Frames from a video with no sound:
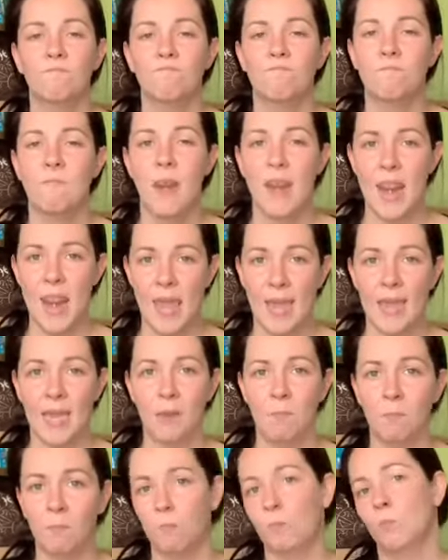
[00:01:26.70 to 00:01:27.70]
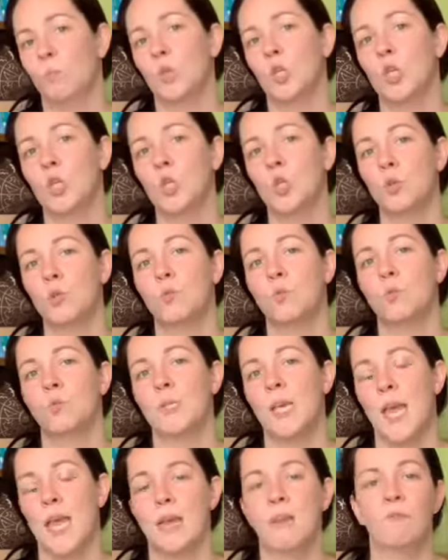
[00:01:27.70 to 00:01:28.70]
name you
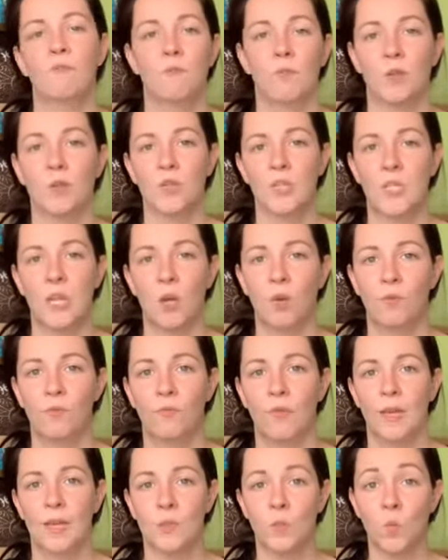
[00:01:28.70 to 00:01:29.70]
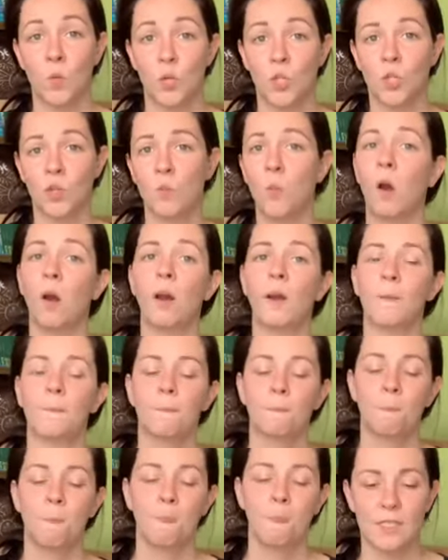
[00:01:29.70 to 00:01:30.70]
take for yourself as what you are.
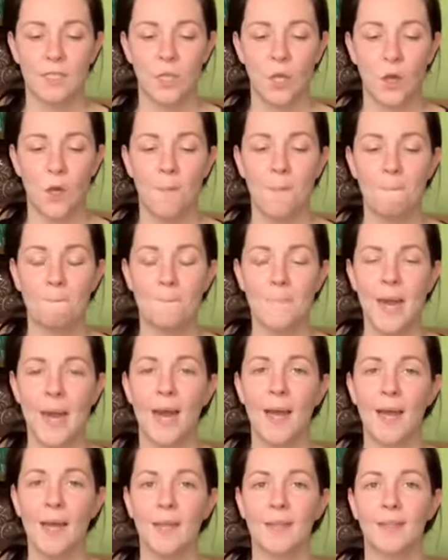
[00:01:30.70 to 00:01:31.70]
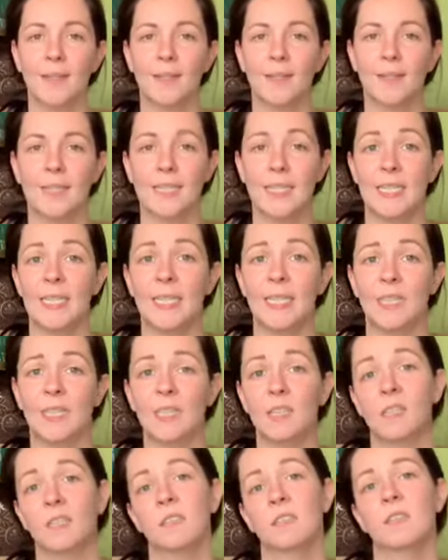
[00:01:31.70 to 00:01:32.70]
So my deity
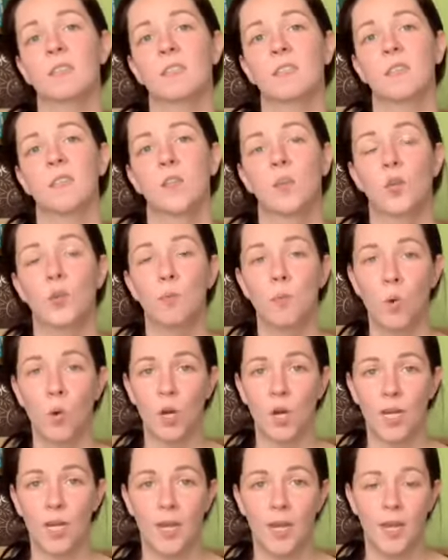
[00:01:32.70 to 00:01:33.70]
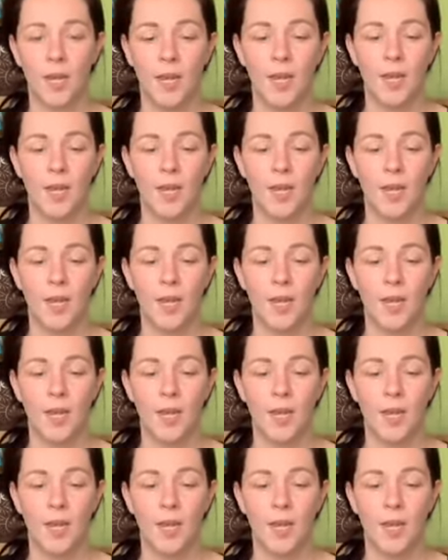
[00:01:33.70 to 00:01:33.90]
is the Morrigan.